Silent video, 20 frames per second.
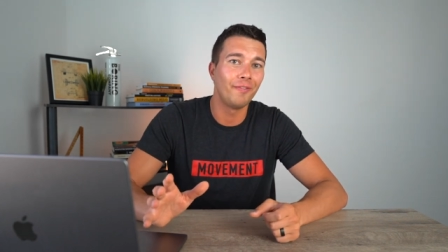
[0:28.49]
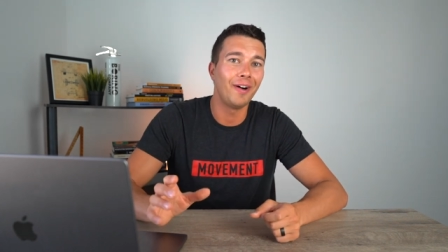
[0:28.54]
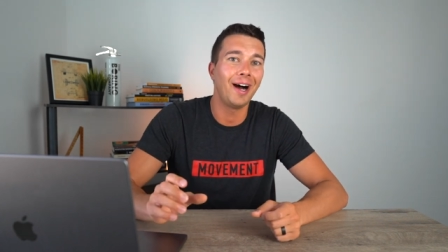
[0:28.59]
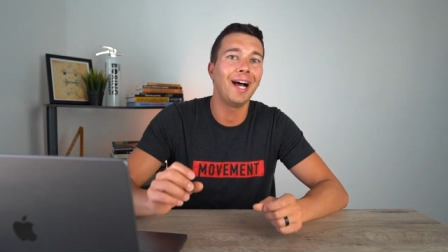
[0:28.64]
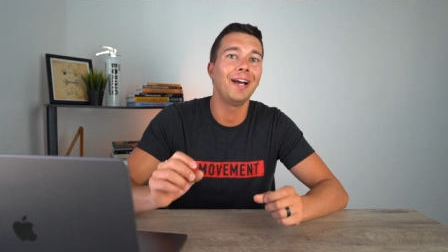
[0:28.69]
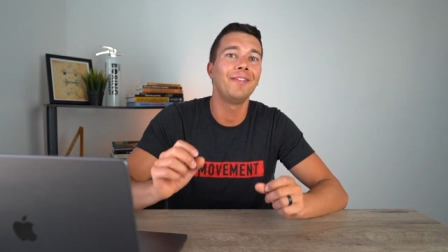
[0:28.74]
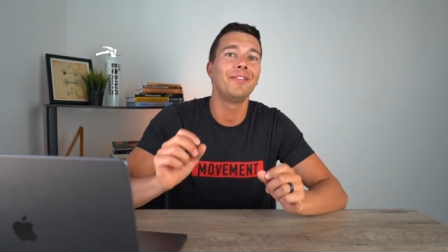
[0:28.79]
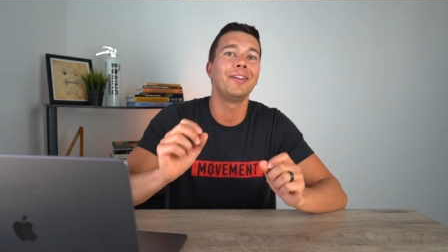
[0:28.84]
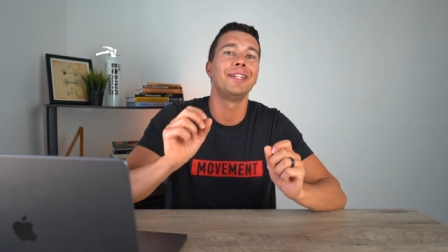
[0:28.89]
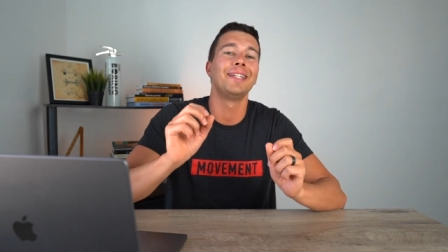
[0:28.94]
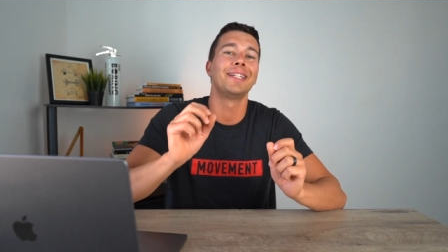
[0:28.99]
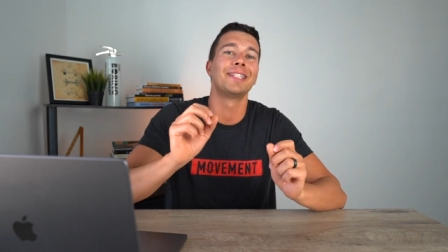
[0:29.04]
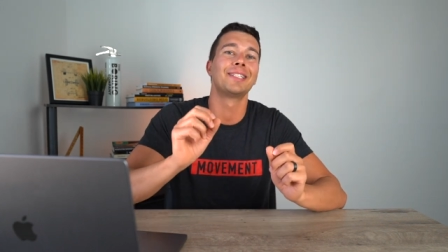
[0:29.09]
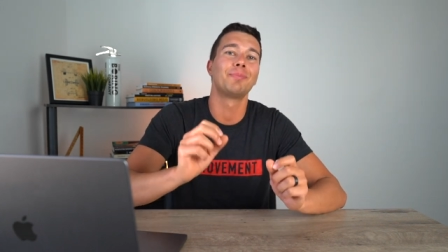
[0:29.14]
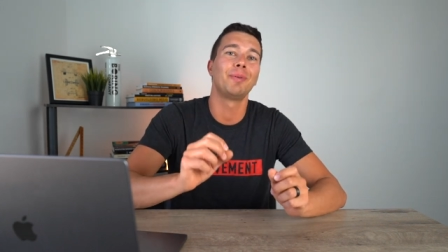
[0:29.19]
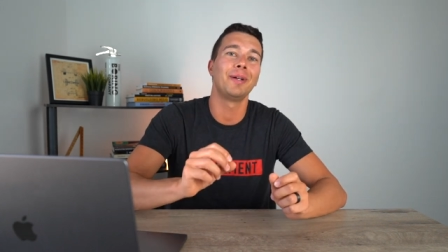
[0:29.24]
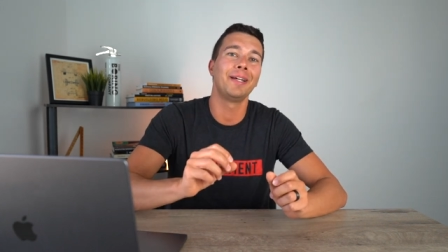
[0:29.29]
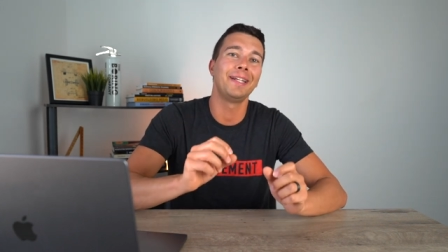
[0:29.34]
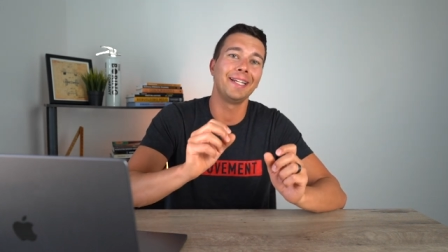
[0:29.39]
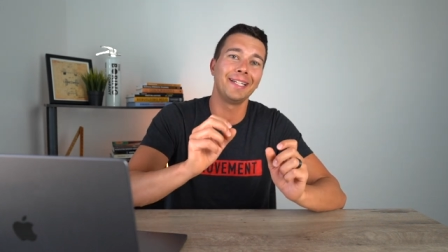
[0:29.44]
five and
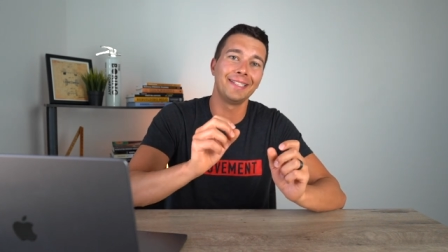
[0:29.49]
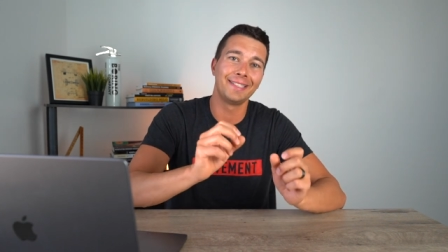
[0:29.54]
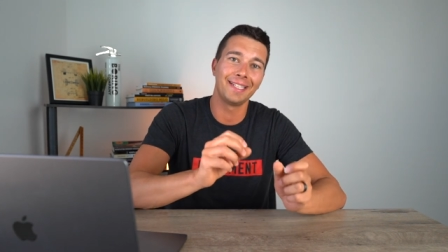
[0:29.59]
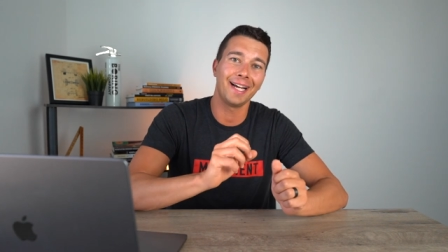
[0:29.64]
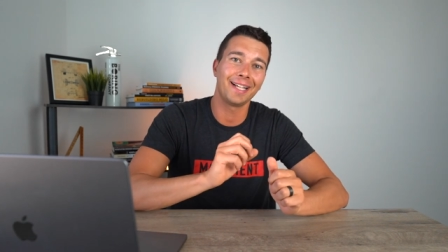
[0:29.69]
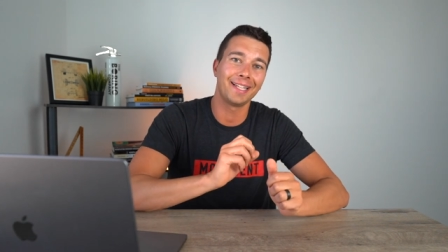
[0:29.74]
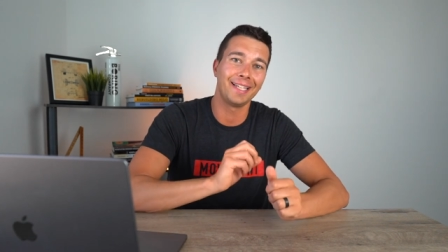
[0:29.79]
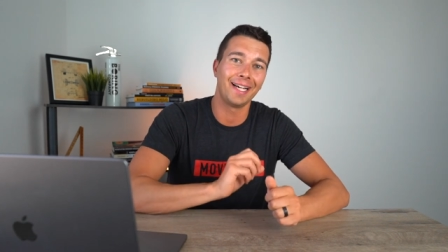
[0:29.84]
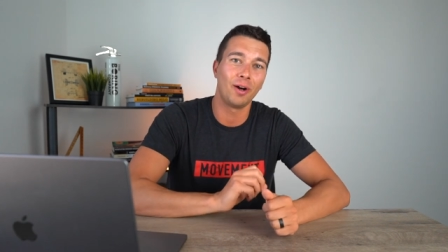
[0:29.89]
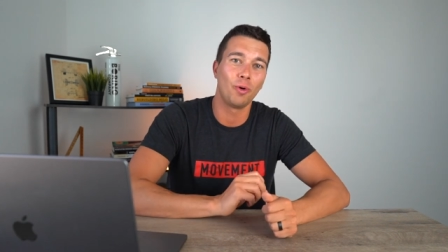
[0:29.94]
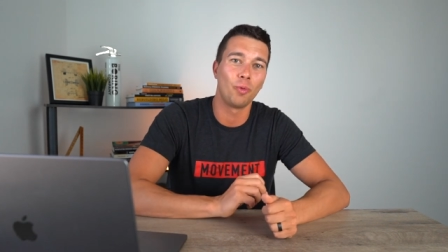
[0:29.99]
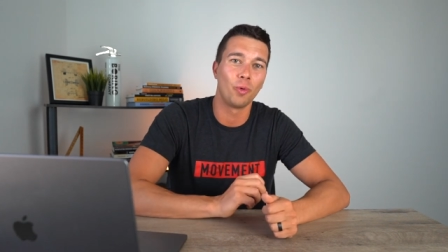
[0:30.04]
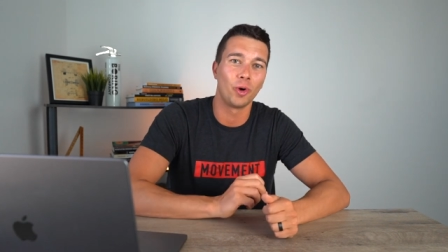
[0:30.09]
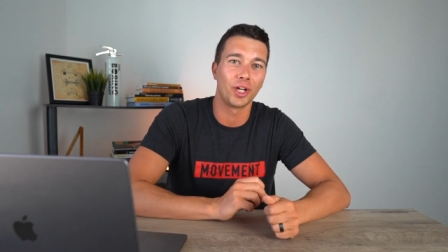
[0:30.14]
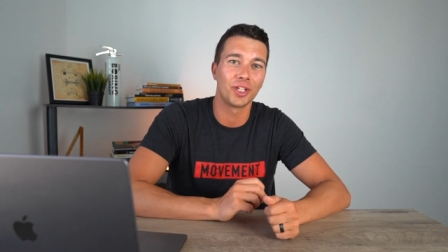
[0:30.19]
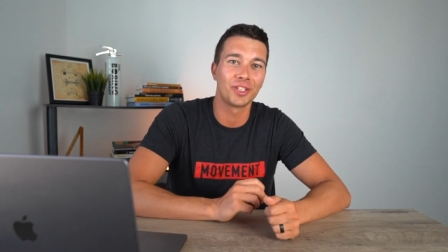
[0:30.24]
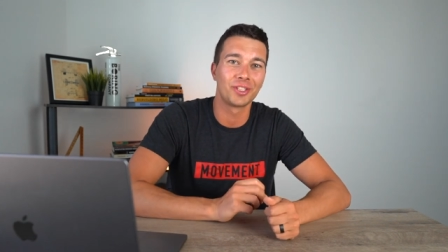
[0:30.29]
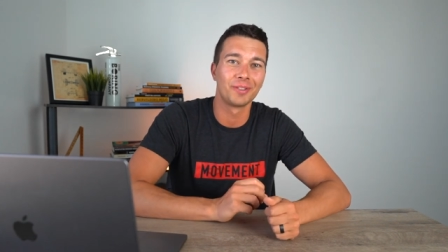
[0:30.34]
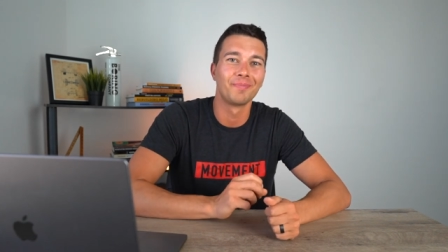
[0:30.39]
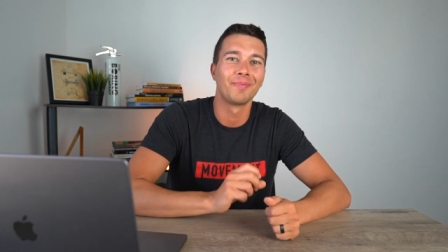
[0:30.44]
explain exactly how it
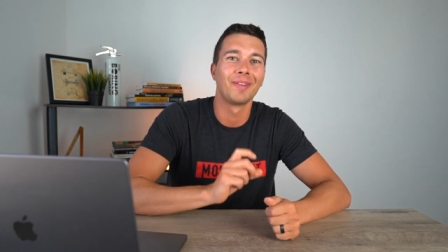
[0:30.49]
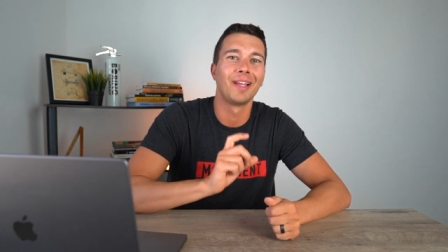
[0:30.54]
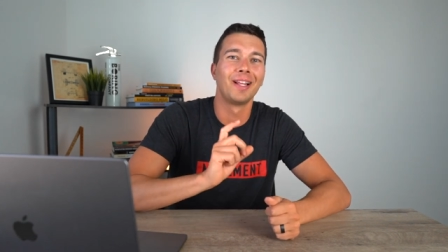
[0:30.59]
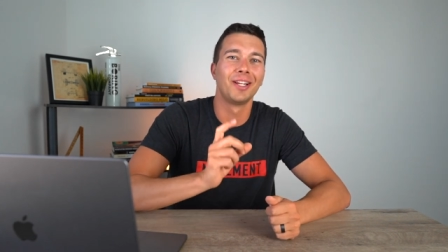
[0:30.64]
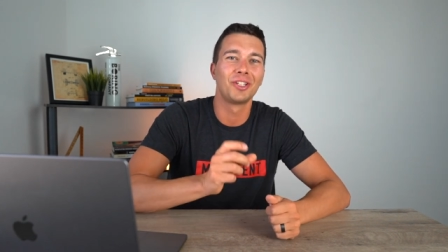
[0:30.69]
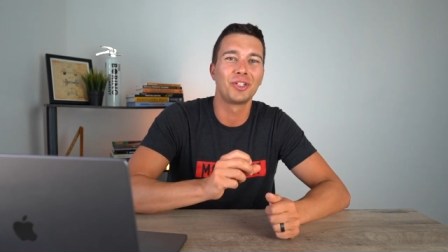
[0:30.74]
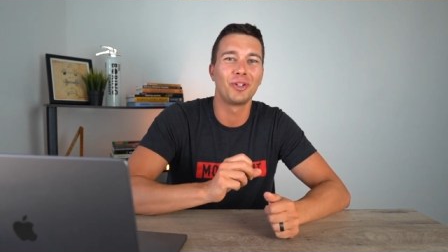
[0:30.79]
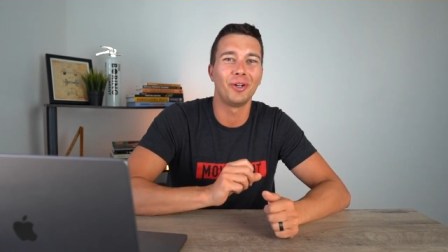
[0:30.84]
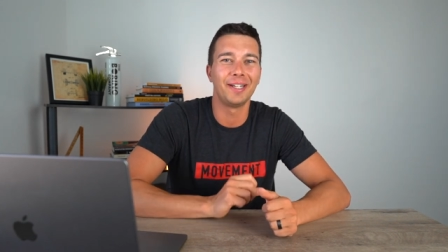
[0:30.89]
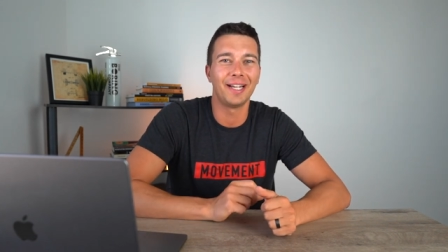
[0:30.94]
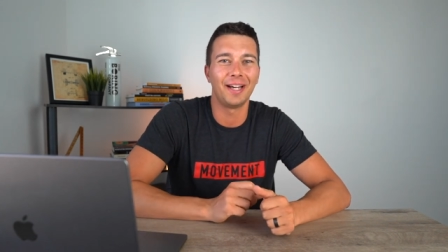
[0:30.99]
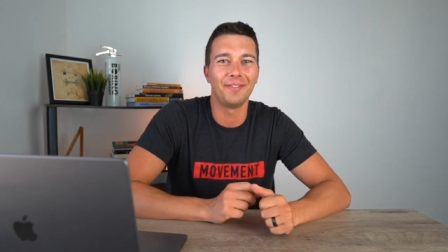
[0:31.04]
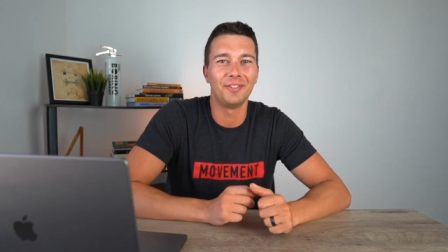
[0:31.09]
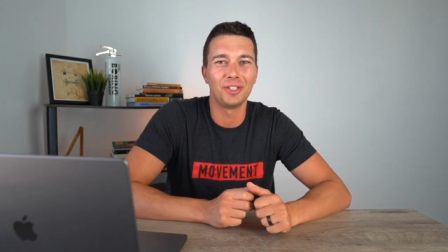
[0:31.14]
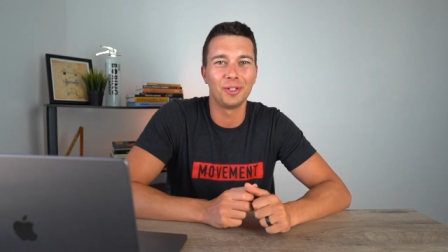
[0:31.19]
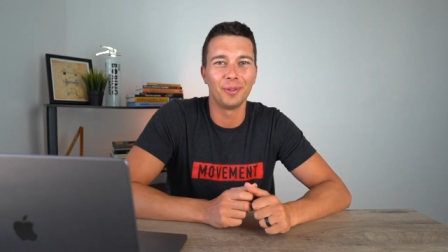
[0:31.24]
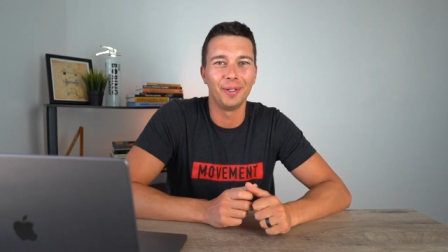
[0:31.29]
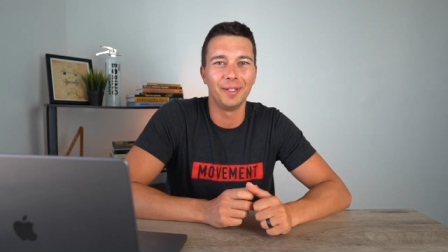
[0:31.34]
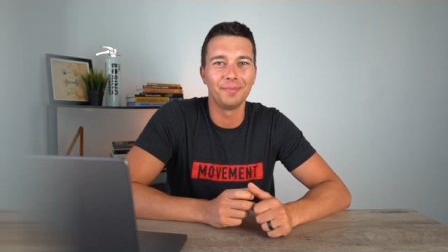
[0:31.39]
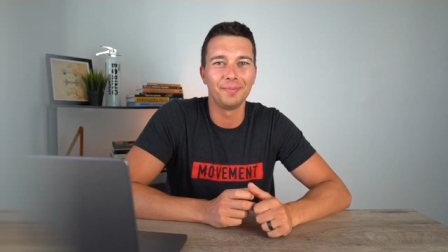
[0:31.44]
works. Let's go and dive into it.